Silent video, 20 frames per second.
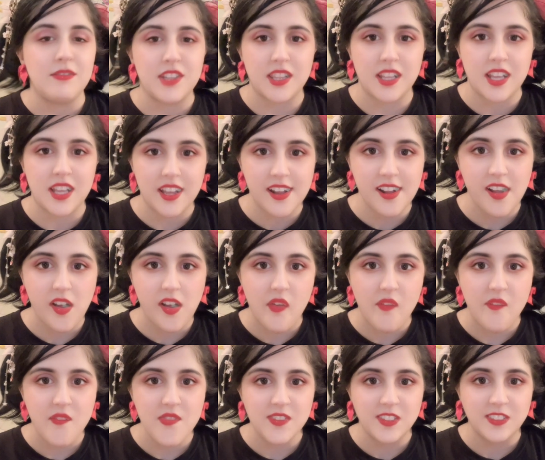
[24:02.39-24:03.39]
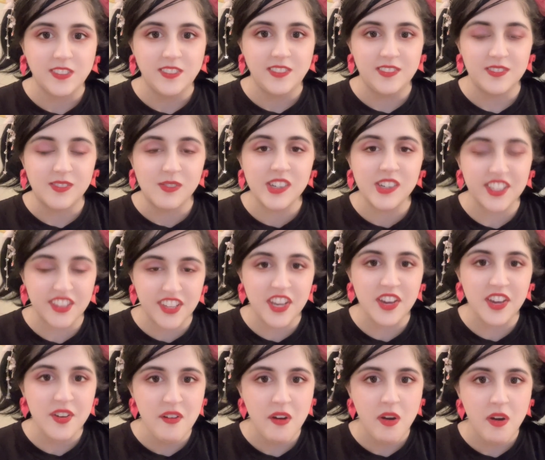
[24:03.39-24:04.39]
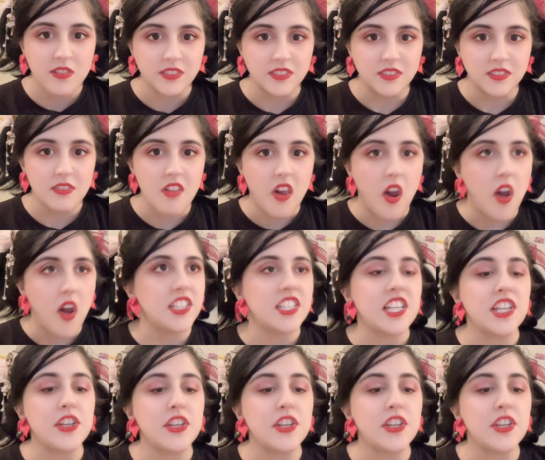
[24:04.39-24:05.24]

of a thing with you. It's